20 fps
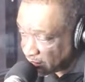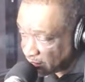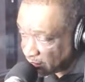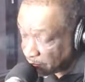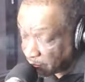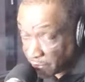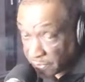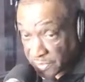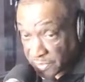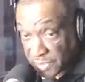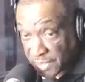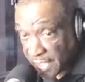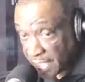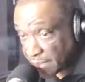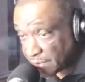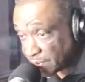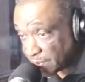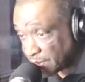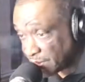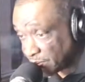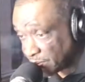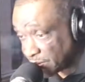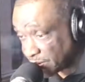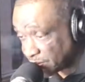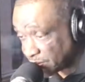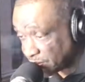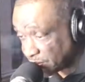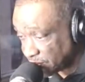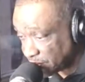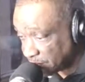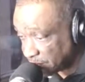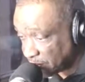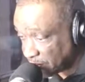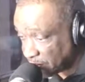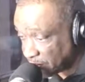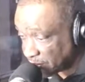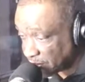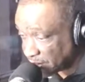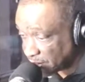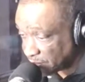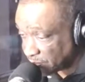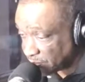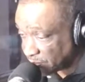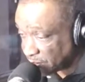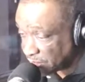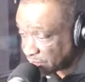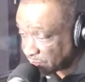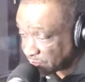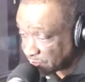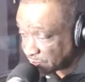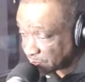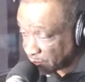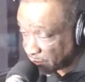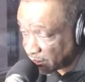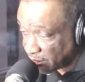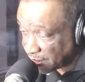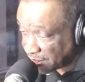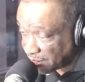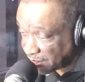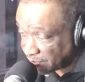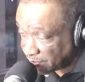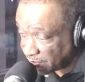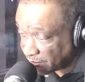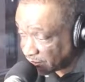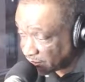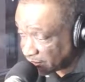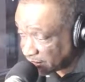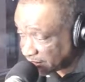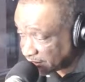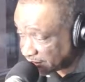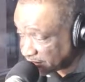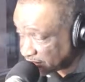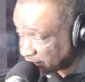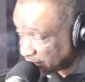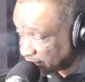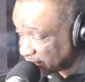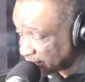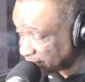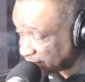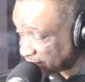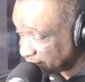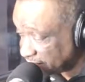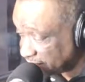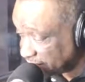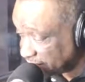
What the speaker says: Personally, I don't care where she was born and when she was brought here and all that good stuff.